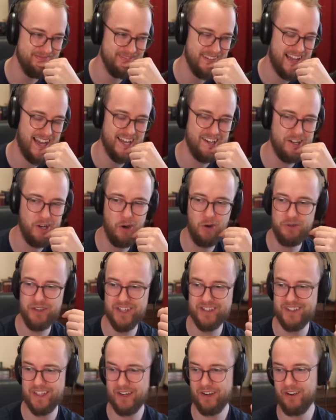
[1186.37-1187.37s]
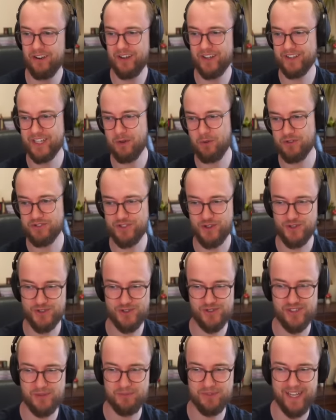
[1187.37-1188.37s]
I know that there was
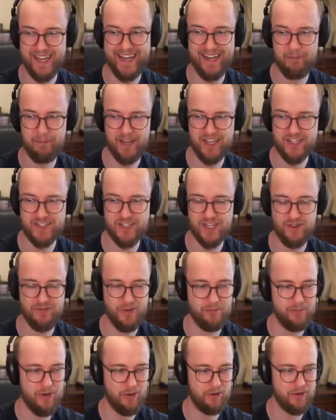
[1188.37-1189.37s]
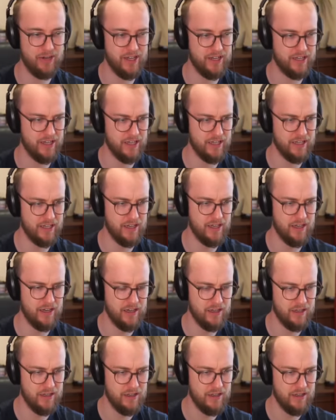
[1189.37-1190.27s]
also some data mine stuff about like an